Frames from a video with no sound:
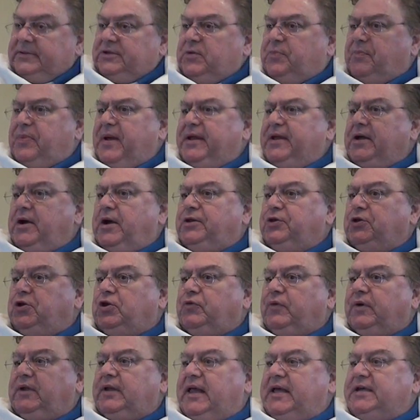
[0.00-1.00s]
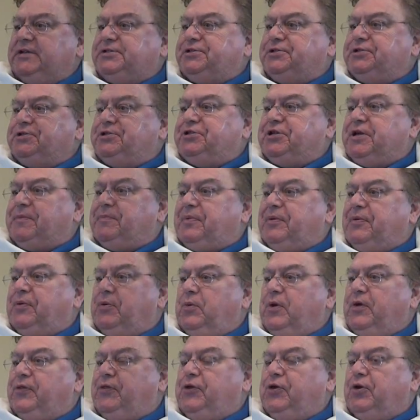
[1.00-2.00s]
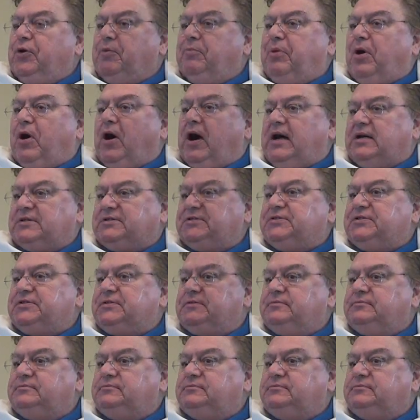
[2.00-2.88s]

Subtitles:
Depending on your relationship with your boss,